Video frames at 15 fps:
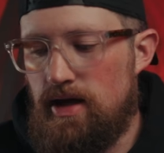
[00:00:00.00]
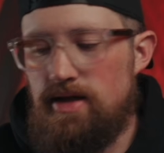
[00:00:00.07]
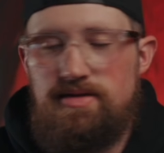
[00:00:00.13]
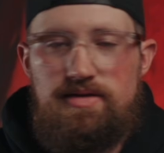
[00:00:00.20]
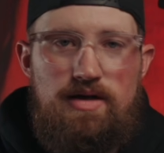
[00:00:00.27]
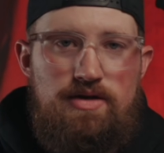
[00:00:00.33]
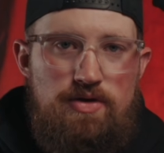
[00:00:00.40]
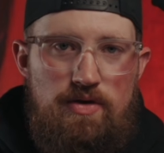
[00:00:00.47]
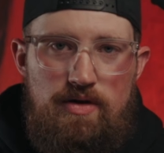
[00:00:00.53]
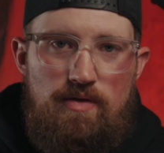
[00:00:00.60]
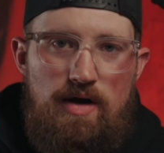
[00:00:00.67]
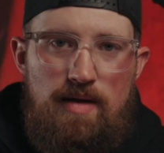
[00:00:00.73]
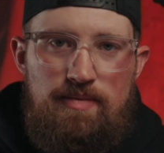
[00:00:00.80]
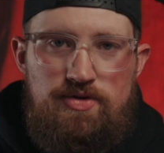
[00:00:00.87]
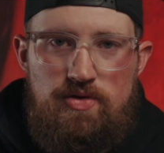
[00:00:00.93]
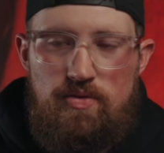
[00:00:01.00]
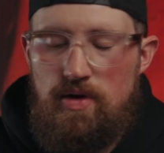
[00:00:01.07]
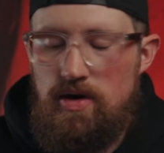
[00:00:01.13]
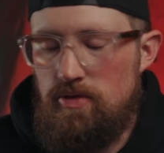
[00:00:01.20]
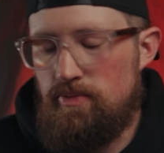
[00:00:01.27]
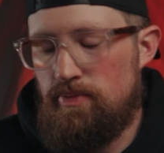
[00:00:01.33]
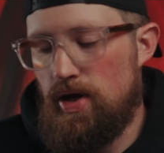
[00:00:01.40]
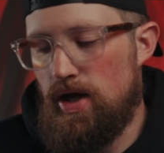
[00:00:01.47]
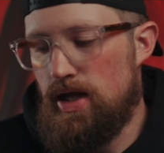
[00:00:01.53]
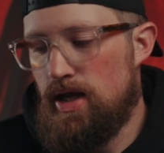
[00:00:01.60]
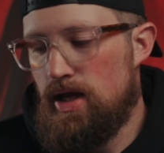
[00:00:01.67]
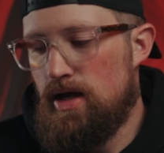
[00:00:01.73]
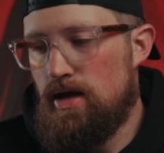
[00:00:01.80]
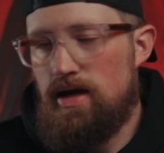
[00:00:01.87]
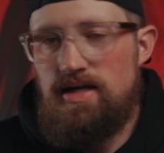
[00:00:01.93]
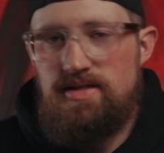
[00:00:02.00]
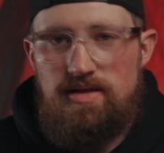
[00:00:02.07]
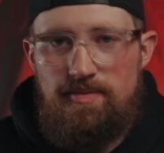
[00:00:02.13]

It's a Tony Robbins quote, but it's